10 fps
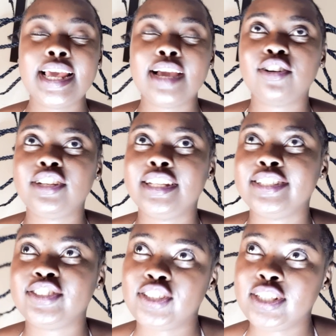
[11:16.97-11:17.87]

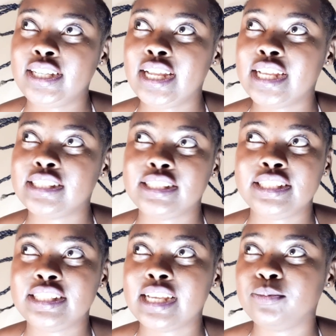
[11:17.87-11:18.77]
I'm
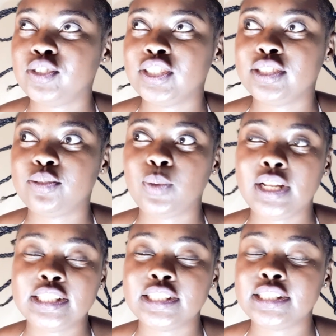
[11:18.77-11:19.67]
just
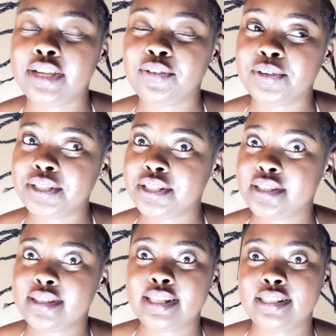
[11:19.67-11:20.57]
willing to take
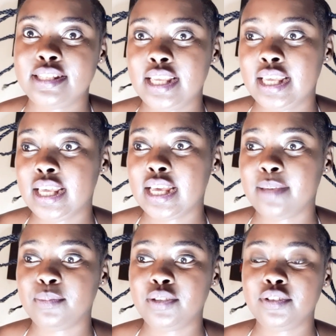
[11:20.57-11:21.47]
risks this year.
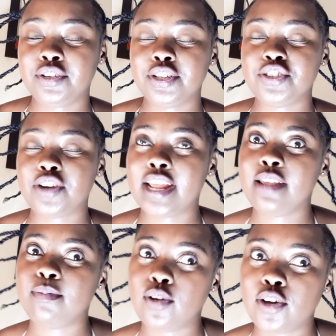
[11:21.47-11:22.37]
I'm even gonna try
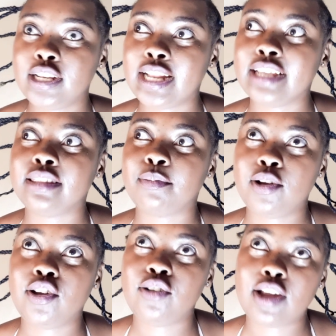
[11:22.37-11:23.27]
a blonde, like the
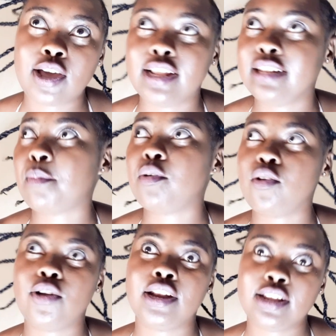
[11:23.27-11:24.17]
blonde, like
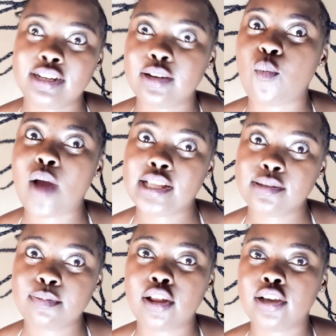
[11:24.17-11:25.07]
the white
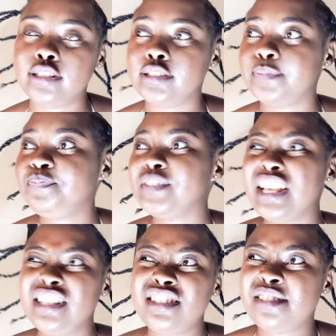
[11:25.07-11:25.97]
blonde,
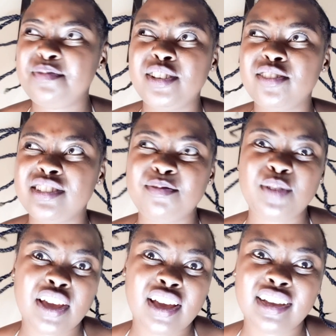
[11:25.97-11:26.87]
just because I'm
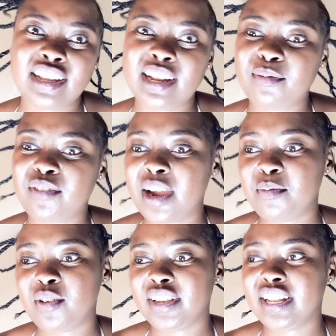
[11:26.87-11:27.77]
young and I'm
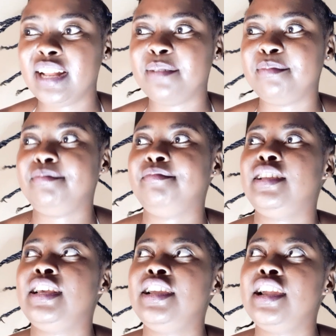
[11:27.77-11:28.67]
vibrant and I'm
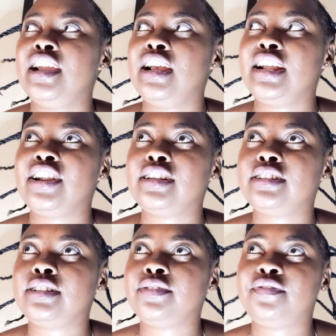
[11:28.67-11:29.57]

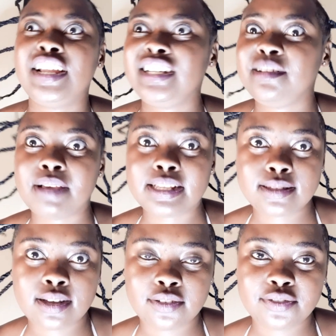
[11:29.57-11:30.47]
finding
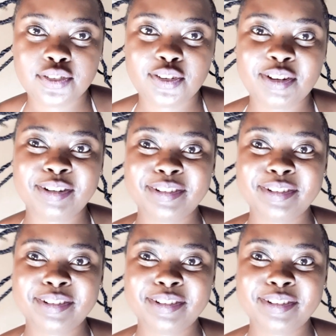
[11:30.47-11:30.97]
myself, you know.